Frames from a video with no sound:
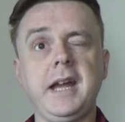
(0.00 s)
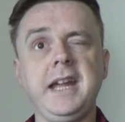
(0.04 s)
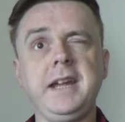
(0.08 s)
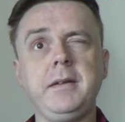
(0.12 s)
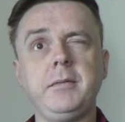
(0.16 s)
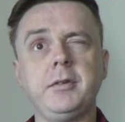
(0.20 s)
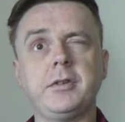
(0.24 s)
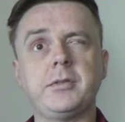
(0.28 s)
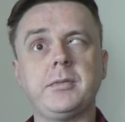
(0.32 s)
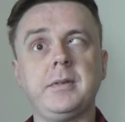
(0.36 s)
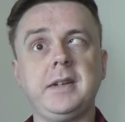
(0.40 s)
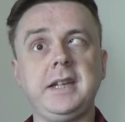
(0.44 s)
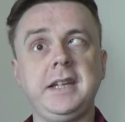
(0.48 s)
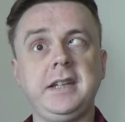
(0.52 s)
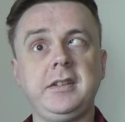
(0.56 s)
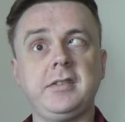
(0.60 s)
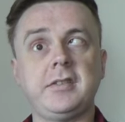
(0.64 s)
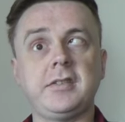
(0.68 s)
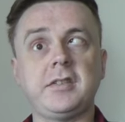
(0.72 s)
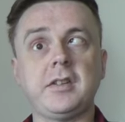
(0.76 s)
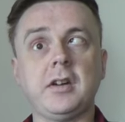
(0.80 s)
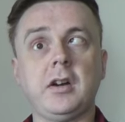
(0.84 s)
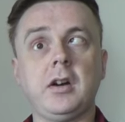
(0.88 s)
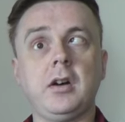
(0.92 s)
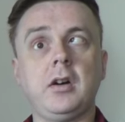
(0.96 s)
It was
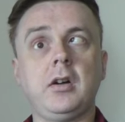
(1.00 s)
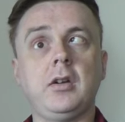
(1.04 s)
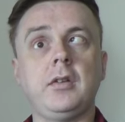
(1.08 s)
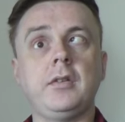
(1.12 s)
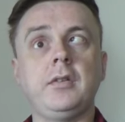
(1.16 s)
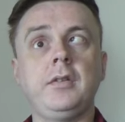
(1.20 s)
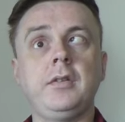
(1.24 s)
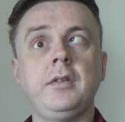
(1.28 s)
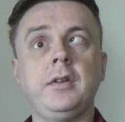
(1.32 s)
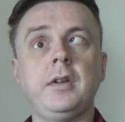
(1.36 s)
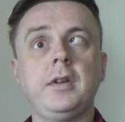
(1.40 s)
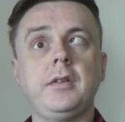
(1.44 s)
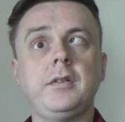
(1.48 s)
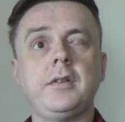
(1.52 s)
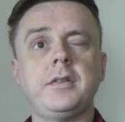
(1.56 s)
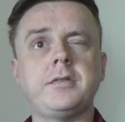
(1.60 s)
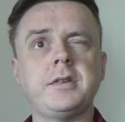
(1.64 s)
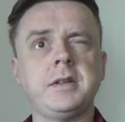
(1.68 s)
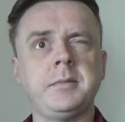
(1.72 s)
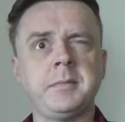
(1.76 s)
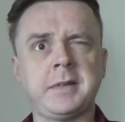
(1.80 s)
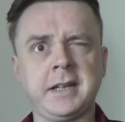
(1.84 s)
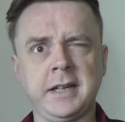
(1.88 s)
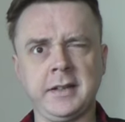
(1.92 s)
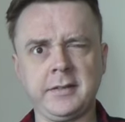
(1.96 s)
released on the
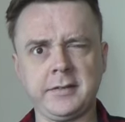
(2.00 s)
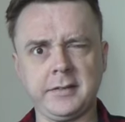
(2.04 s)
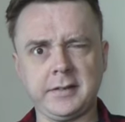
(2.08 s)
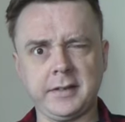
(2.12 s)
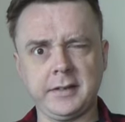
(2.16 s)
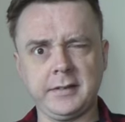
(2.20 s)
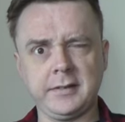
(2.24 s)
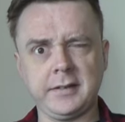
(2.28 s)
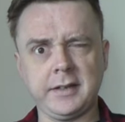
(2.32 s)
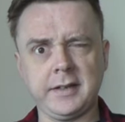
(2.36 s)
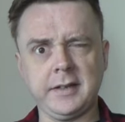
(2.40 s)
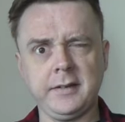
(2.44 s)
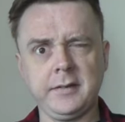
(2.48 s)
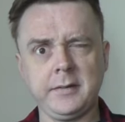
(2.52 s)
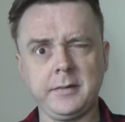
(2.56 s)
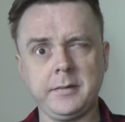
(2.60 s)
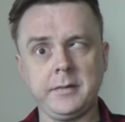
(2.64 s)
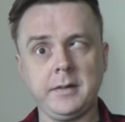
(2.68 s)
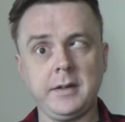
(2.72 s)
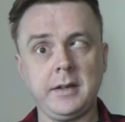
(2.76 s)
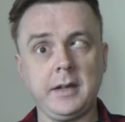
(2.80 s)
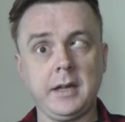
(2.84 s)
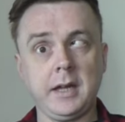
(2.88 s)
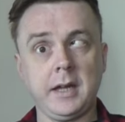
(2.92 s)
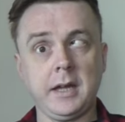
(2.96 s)
Dreamcast, as I said.
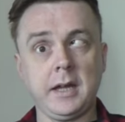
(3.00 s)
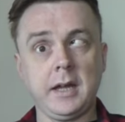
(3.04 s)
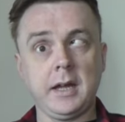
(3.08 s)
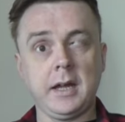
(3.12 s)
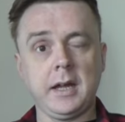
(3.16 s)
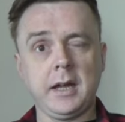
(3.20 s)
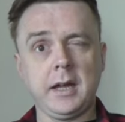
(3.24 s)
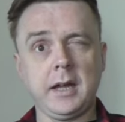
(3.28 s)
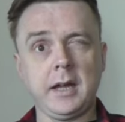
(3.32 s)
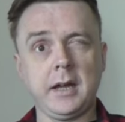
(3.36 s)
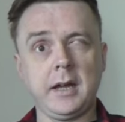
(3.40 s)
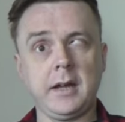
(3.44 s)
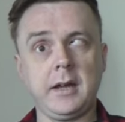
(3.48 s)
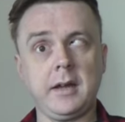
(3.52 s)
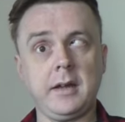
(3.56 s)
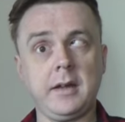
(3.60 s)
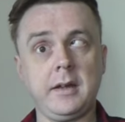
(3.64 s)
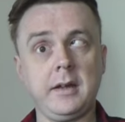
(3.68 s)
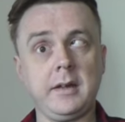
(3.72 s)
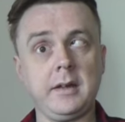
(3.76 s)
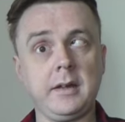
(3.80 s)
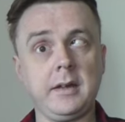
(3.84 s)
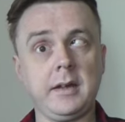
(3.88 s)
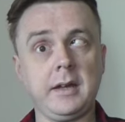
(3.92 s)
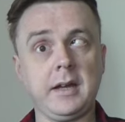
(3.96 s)

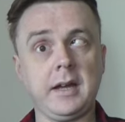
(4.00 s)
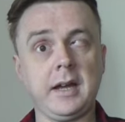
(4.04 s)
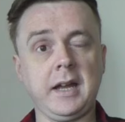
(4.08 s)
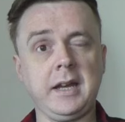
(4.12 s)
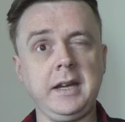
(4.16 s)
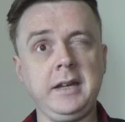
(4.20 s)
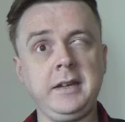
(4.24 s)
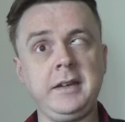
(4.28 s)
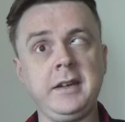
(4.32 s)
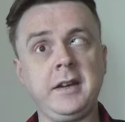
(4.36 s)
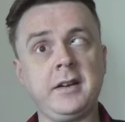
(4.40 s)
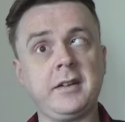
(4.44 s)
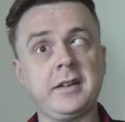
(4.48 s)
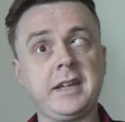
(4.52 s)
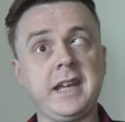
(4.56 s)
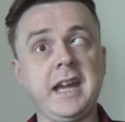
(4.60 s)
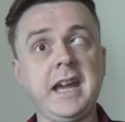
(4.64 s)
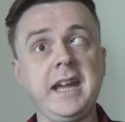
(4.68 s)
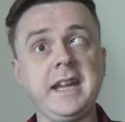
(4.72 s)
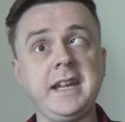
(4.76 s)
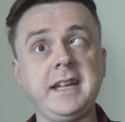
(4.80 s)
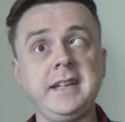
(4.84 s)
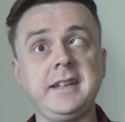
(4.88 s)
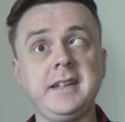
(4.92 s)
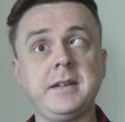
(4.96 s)
Uh, and in the
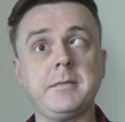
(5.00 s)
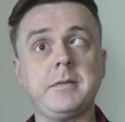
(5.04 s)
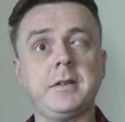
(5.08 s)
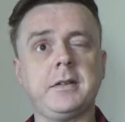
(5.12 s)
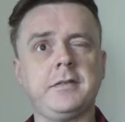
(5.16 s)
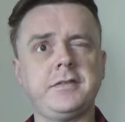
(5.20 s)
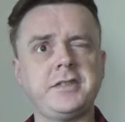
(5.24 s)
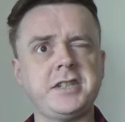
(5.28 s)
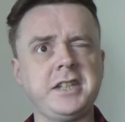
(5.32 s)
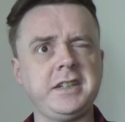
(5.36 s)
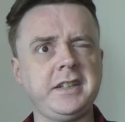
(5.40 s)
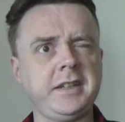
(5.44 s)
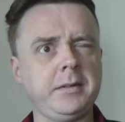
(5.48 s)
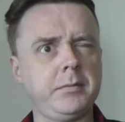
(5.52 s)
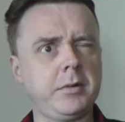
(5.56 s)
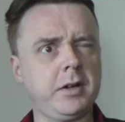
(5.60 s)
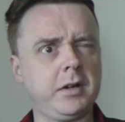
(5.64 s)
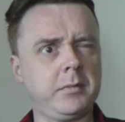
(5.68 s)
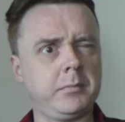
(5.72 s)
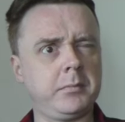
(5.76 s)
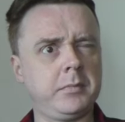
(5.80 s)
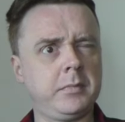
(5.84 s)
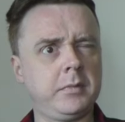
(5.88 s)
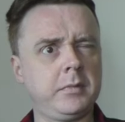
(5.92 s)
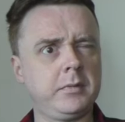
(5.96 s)
arcade, it ran off
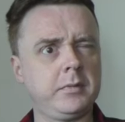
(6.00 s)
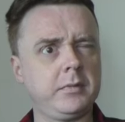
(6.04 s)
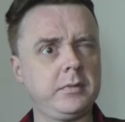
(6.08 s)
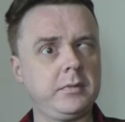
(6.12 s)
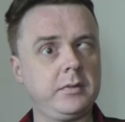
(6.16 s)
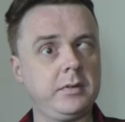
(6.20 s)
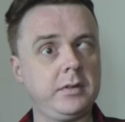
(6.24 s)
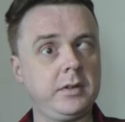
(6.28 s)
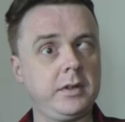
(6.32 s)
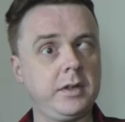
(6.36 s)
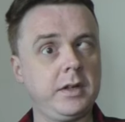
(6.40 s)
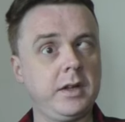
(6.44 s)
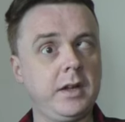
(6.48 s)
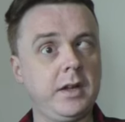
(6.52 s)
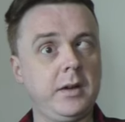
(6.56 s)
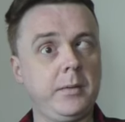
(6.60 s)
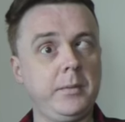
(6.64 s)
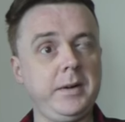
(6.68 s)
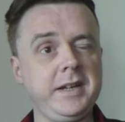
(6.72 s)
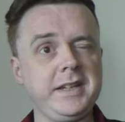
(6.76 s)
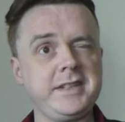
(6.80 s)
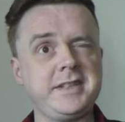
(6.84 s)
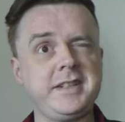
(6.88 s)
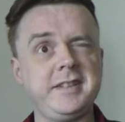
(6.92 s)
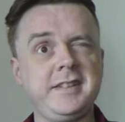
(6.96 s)
GD-ROM.
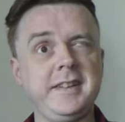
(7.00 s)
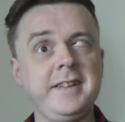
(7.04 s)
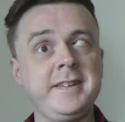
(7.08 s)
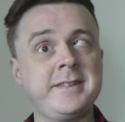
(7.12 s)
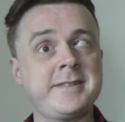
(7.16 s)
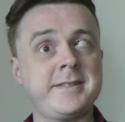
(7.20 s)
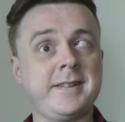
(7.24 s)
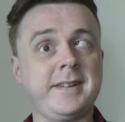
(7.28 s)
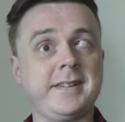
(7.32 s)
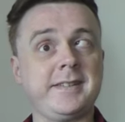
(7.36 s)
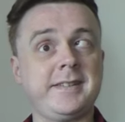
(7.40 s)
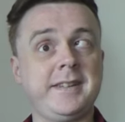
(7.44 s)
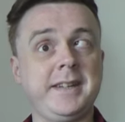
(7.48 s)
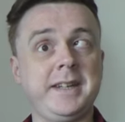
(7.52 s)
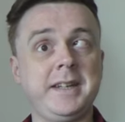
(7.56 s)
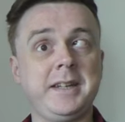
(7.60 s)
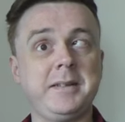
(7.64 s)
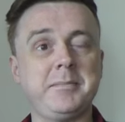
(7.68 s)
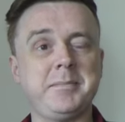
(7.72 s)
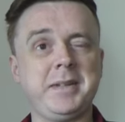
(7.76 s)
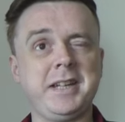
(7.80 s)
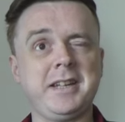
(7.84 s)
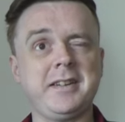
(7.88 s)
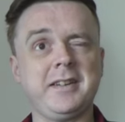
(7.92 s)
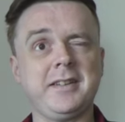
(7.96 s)
Which is
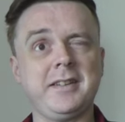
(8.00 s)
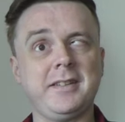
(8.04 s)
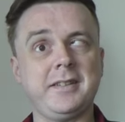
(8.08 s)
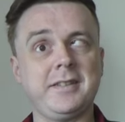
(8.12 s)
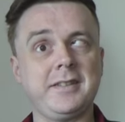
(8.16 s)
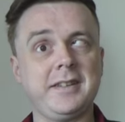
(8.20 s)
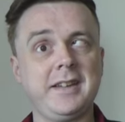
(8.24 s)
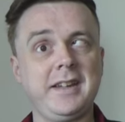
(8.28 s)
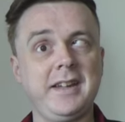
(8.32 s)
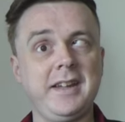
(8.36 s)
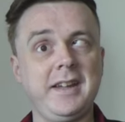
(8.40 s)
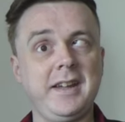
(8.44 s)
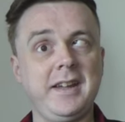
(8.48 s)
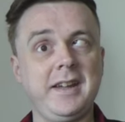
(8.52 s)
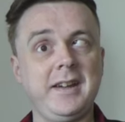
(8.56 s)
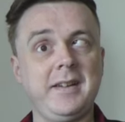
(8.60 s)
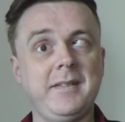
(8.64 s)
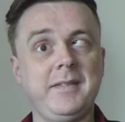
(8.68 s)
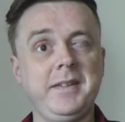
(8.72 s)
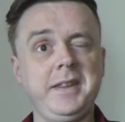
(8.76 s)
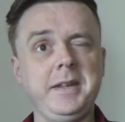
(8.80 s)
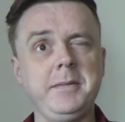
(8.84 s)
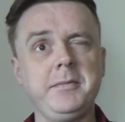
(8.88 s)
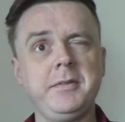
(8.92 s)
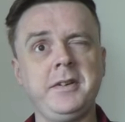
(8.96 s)
interesting, because
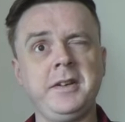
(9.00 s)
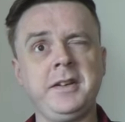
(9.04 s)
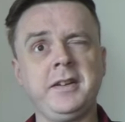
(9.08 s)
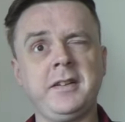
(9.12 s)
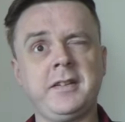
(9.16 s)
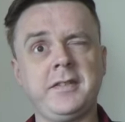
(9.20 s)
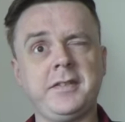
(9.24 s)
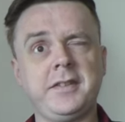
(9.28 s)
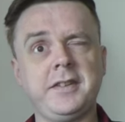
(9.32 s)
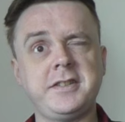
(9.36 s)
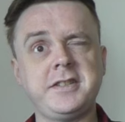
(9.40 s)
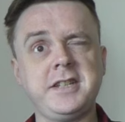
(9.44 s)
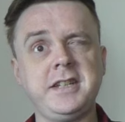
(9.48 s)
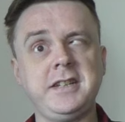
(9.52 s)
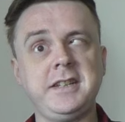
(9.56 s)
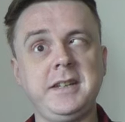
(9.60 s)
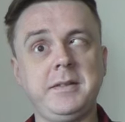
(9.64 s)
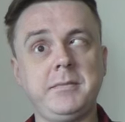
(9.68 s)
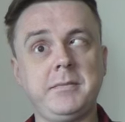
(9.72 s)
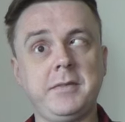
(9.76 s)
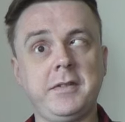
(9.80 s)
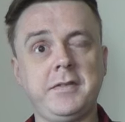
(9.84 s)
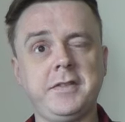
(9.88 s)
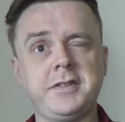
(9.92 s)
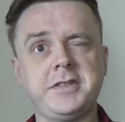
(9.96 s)
with it running off the
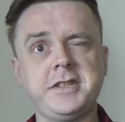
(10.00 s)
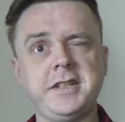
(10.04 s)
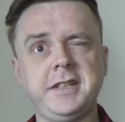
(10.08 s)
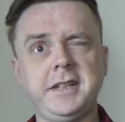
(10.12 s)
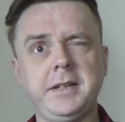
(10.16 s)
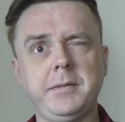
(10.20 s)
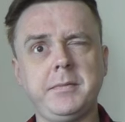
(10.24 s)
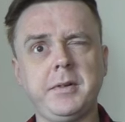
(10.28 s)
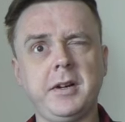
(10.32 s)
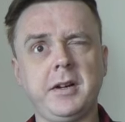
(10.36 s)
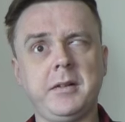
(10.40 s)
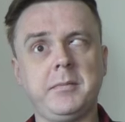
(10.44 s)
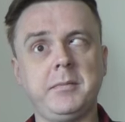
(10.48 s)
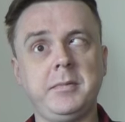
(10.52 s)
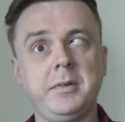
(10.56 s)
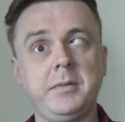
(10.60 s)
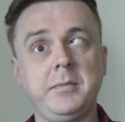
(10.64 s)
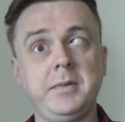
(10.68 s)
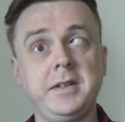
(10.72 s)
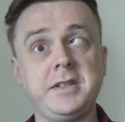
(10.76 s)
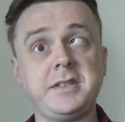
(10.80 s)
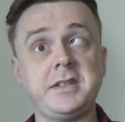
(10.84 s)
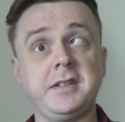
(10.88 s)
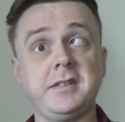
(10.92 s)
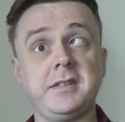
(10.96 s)
GD of a GD-ROM,
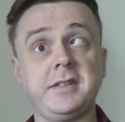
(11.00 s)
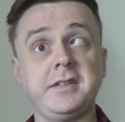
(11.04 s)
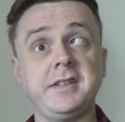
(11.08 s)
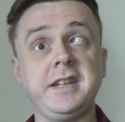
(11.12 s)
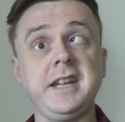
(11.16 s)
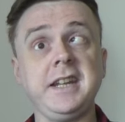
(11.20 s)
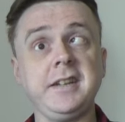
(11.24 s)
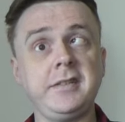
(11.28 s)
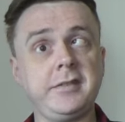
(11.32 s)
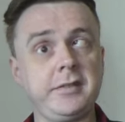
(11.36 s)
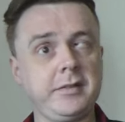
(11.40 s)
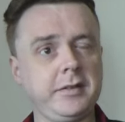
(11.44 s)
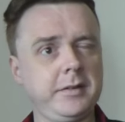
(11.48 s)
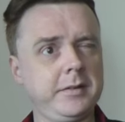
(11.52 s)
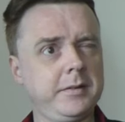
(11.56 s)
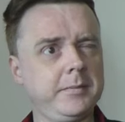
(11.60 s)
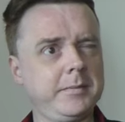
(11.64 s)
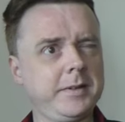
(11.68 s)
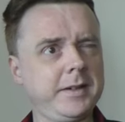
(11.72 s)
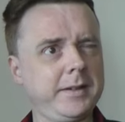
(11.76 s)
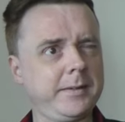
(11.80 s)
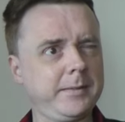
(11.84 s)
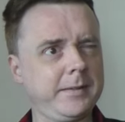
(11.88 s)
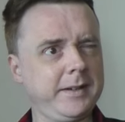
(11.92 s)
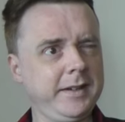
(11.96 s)
which is a disc,
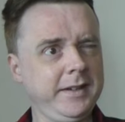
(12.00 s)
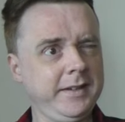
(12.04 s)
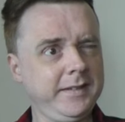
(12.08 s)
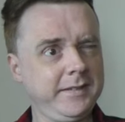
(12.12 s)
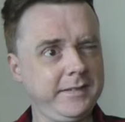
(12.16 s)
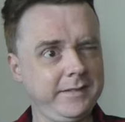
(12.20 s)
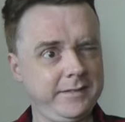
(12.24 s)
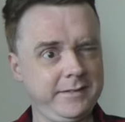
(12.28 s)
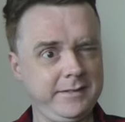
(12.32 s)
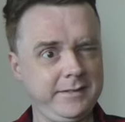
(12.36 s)
by the way,